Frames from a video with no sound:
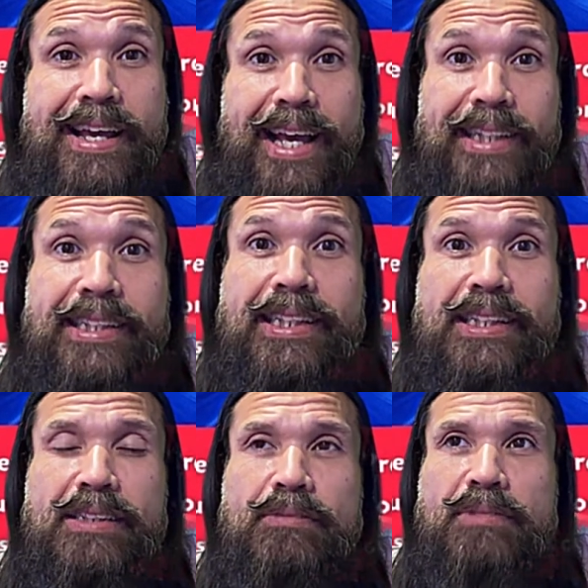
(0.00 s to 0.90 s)
And
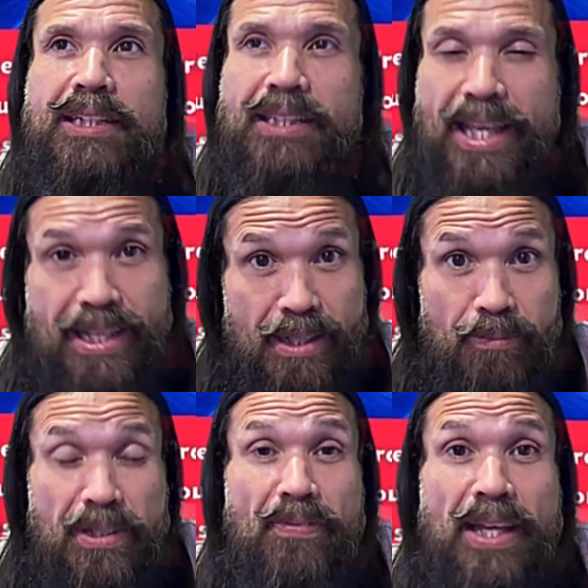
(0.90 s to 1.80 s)
he
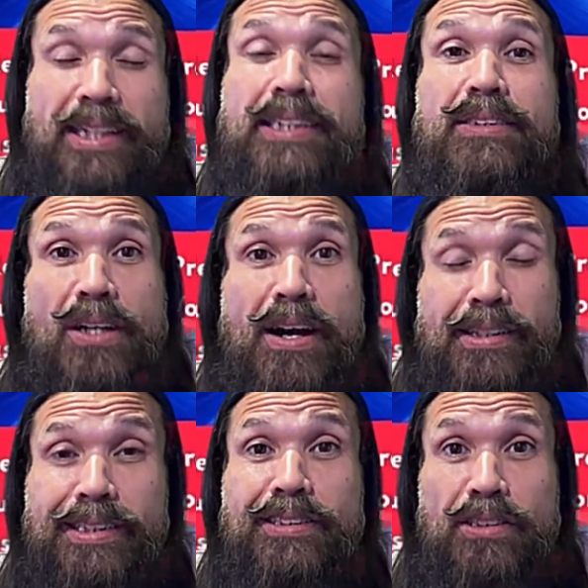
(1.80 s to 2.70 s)
claimed that he
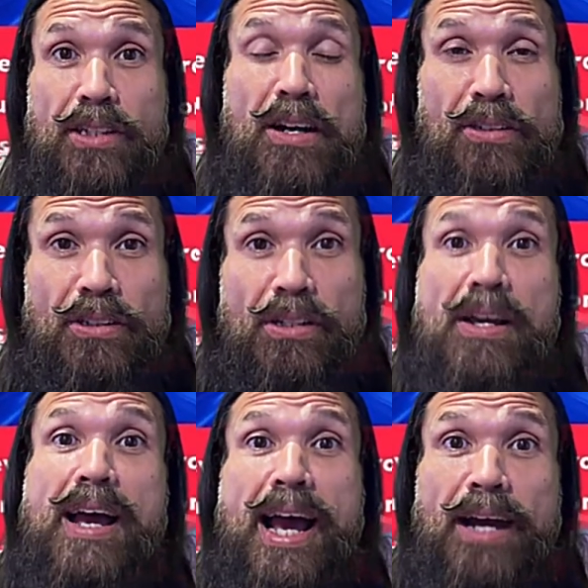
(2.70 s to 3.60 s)
taught his daughter
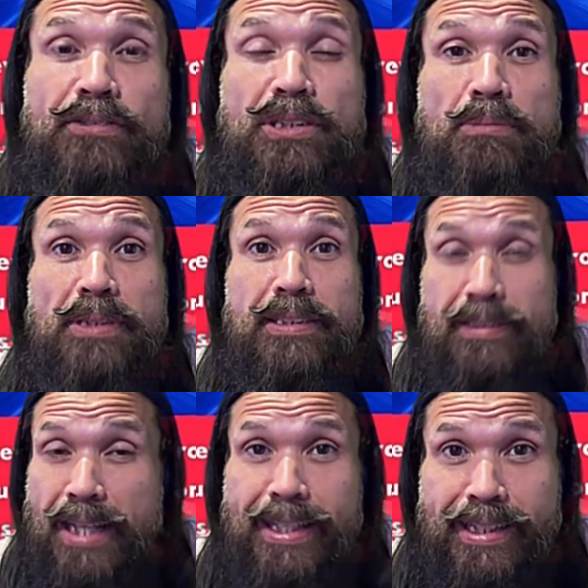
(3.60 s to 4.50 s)
how to be
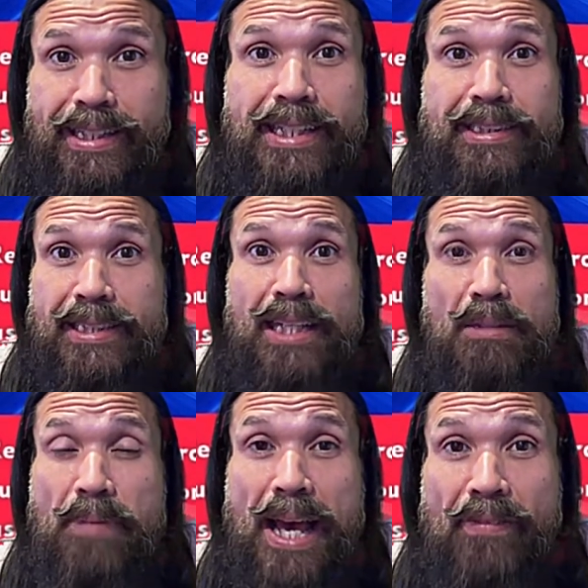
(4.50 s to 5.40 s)
psychic and
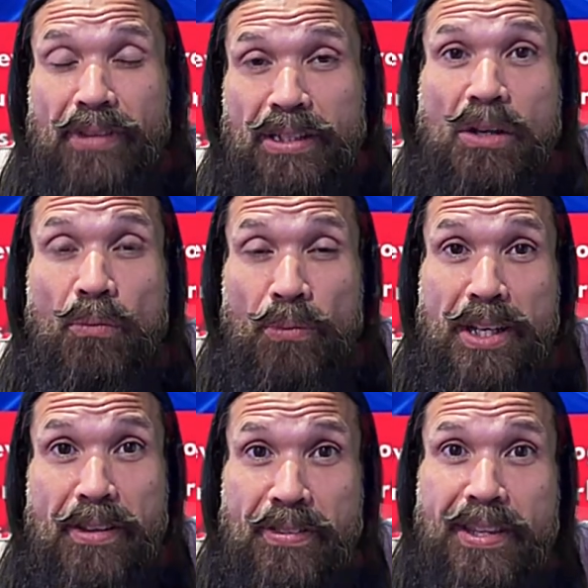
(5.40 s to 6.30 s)
telepathic
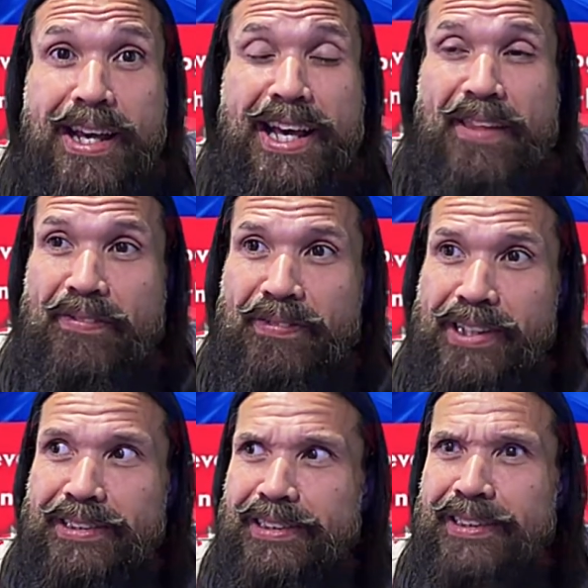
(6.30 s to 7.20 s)
with
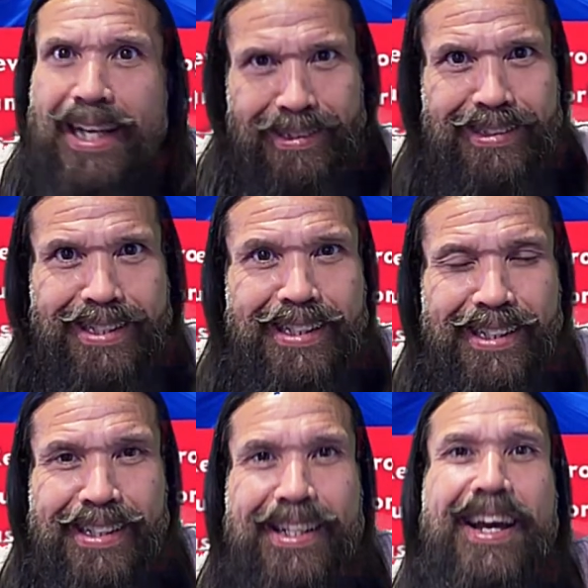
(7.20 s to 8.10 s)
this
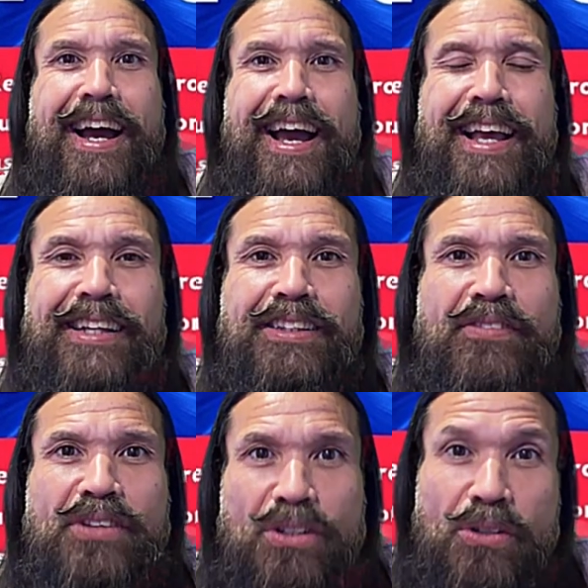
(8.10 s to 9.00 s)
technique. And
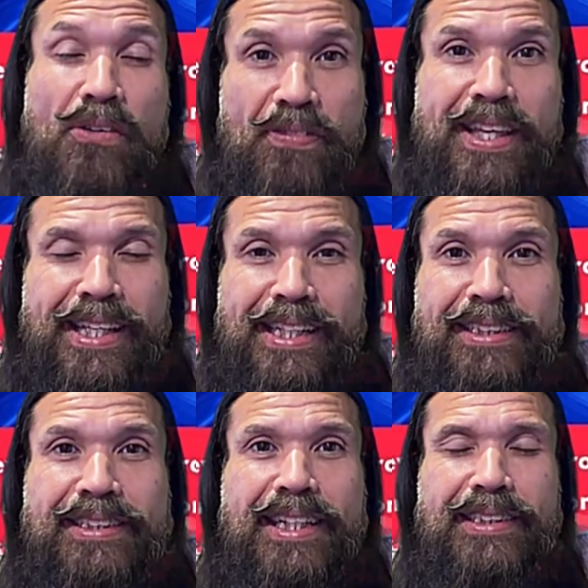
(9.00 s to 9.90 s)
the cool thing
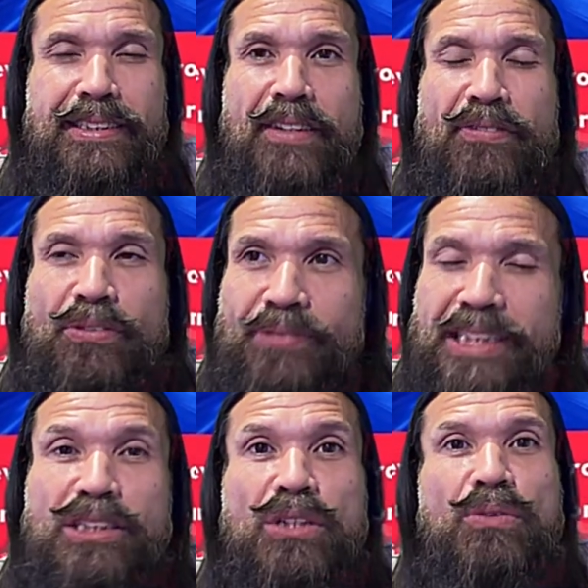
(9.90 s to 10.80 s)
is, it's a
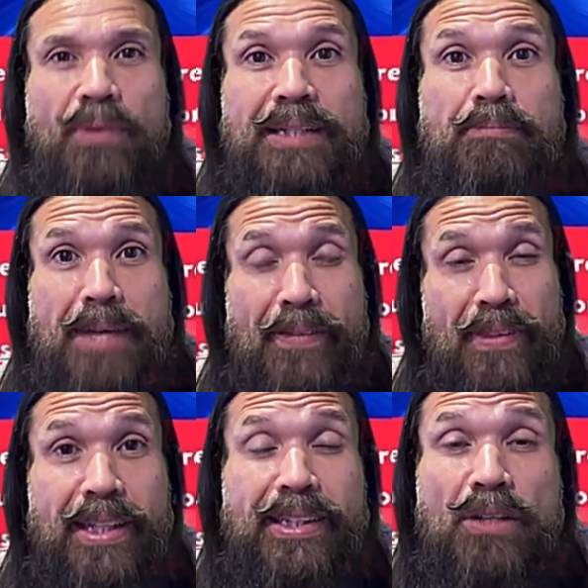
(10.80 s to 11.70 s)
3-2-1
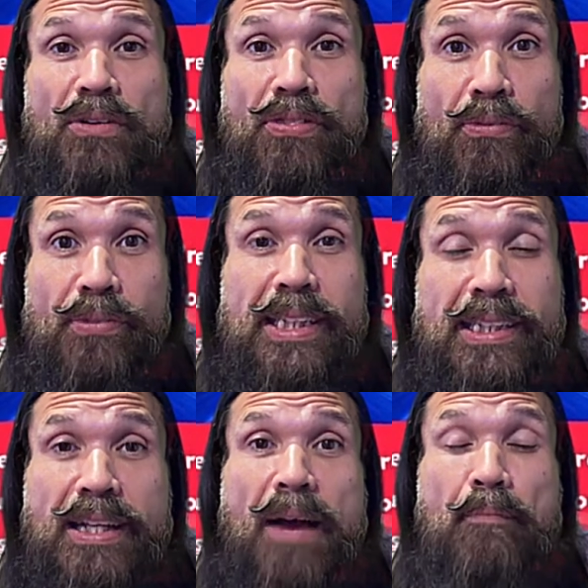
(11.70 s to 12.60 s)
method. There are
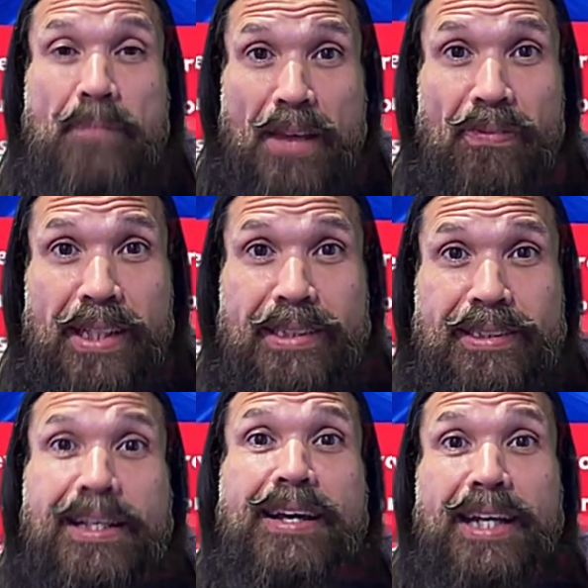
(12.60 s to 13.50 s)
three
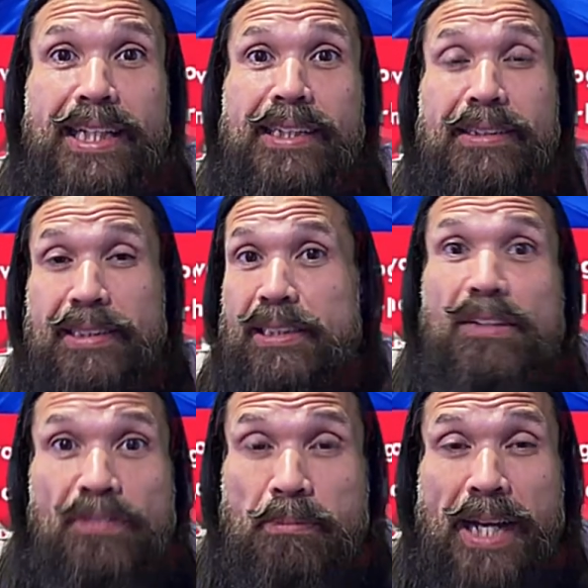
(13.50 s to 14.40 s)
methods in the
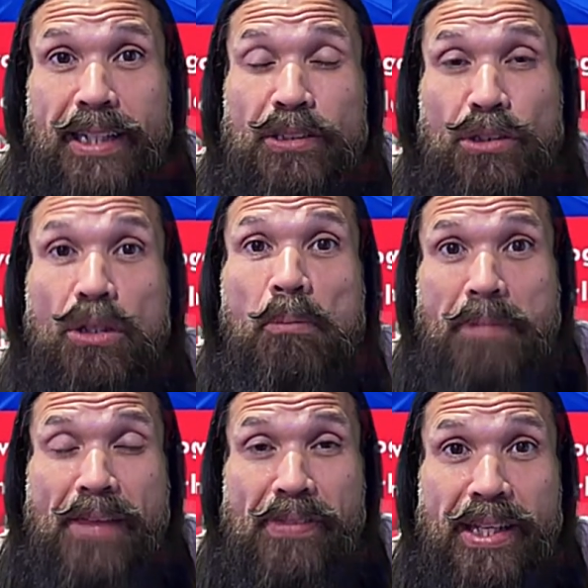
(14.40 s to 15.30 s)
Silva mind control
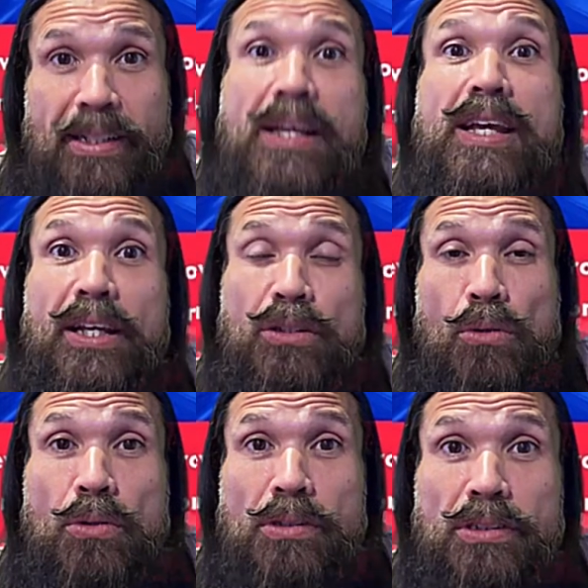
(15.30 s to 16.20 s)
method in
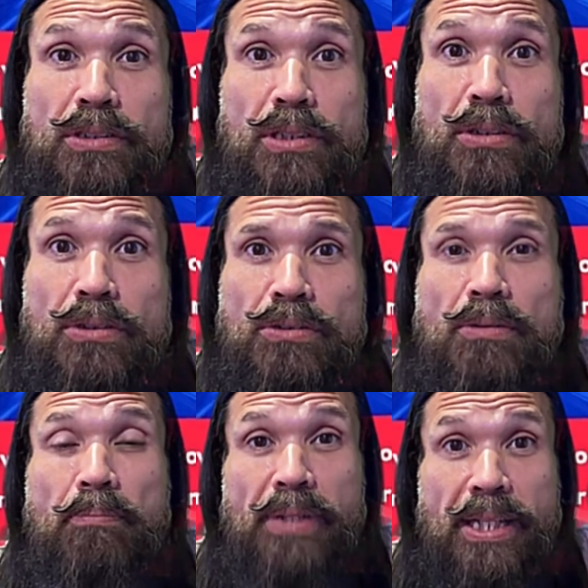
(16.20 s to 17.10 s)
order
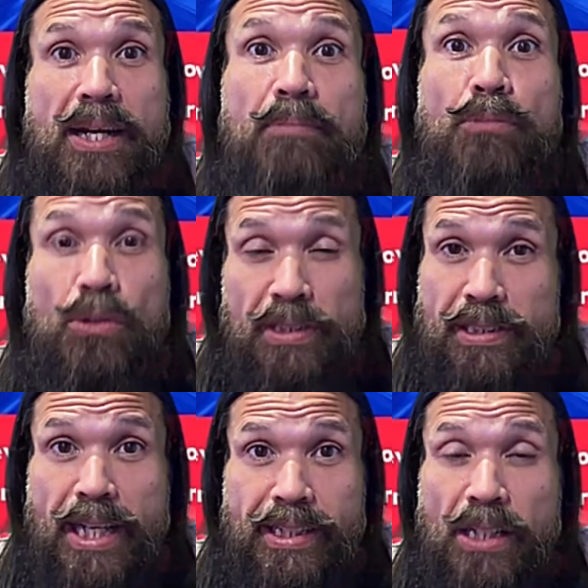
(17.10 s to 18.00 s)
to become more
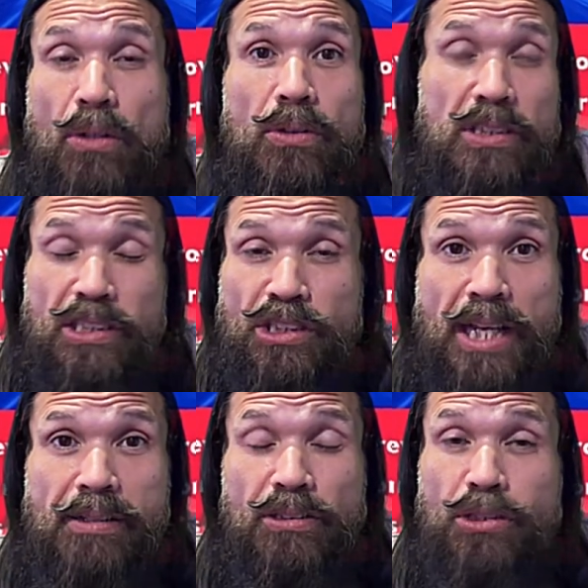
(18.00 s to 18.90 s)
psychic or to
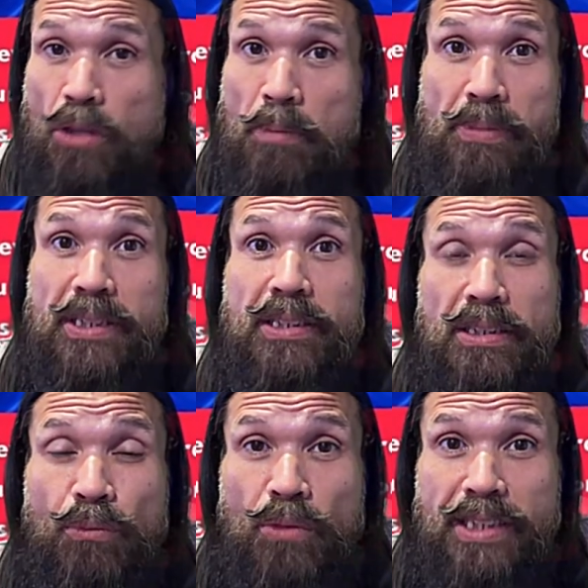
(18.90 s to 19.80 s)
sharpen
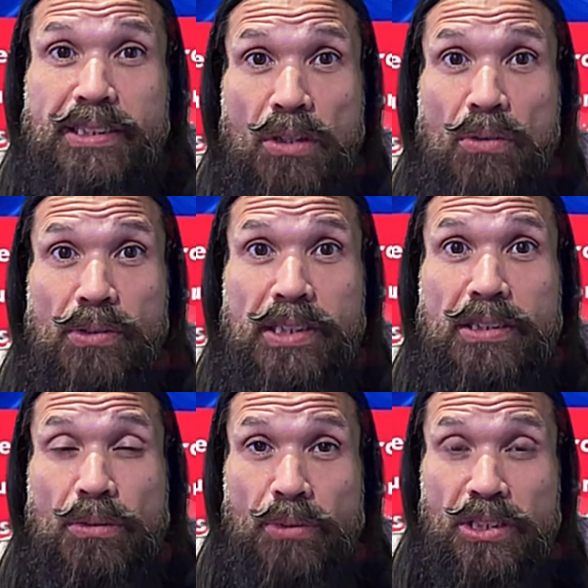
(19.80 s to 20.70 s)
one's own
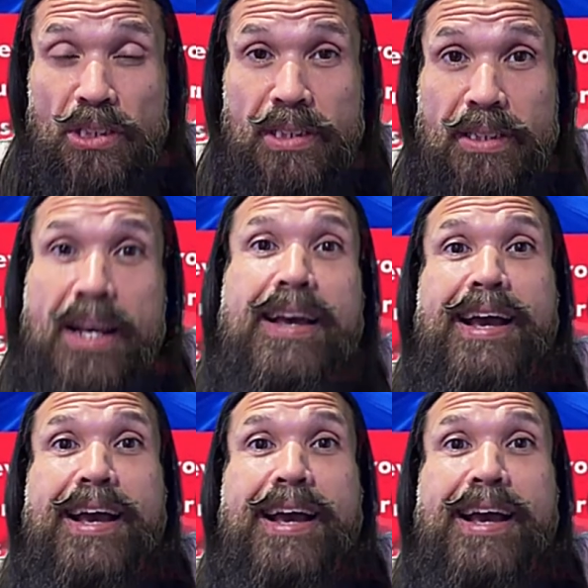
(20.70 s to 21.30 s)
intuition.